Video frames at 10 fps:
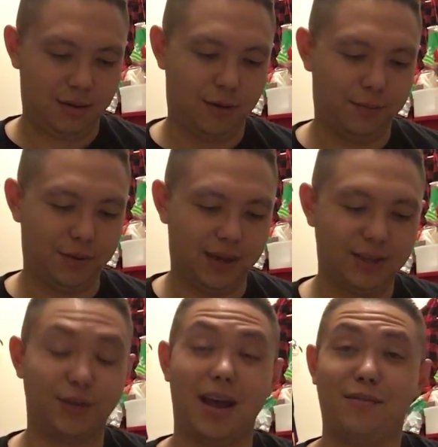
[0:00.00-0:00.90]
Hope you
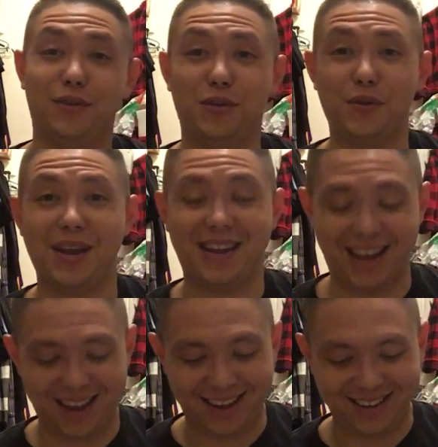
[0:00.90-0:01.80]
guys are having a great
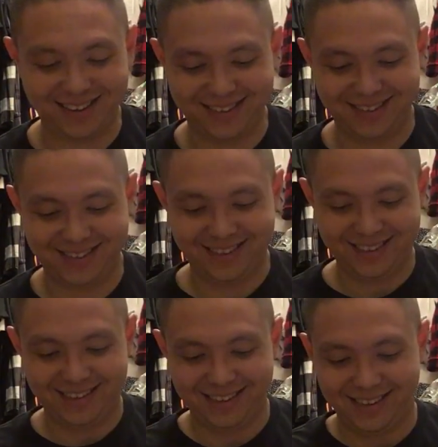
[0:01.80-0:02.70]
day
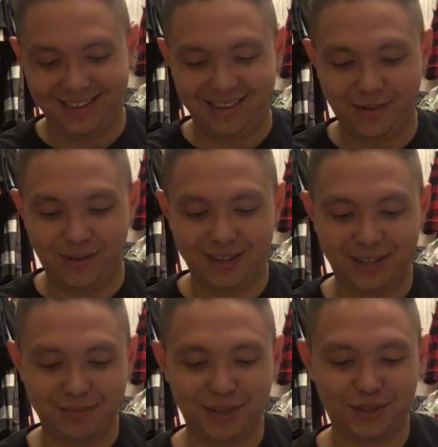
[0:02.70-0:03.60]

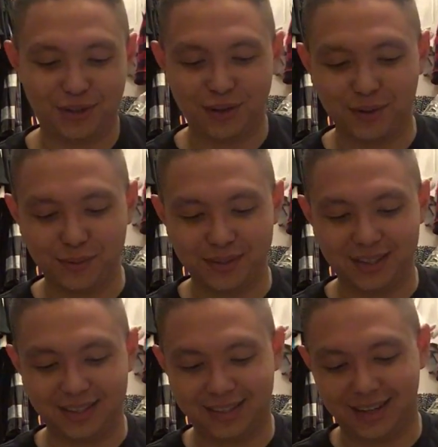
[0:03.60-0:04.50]
watching me struggle with
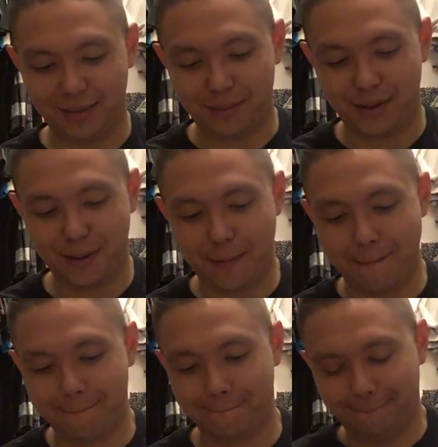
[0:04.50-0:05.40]
this tape here.
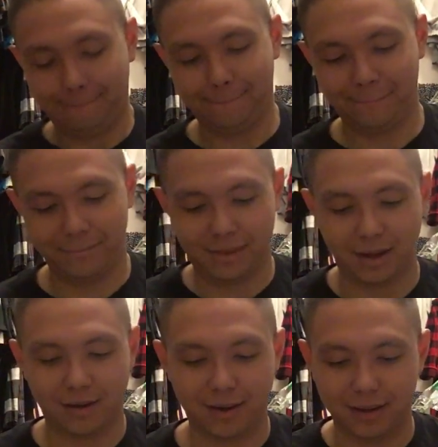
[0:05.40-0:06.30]

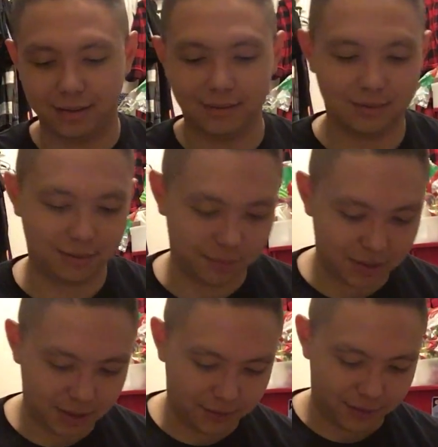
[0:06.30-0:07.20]
Alright, let's
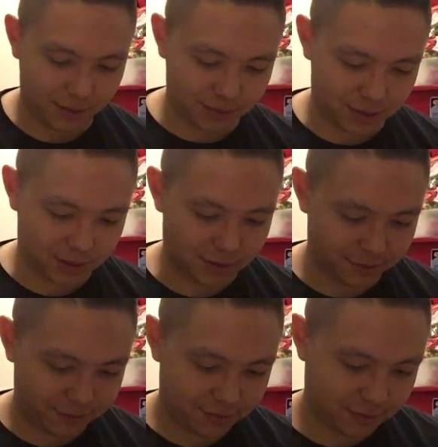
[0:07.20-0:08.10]
see if that was
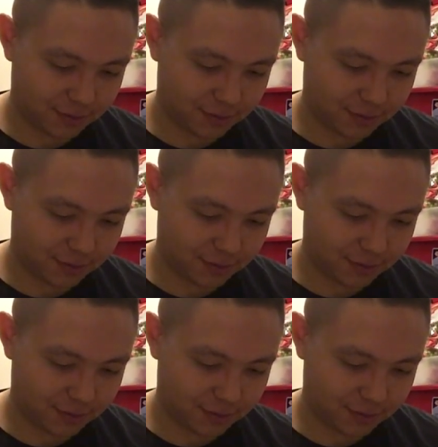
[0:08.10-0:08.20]
enough.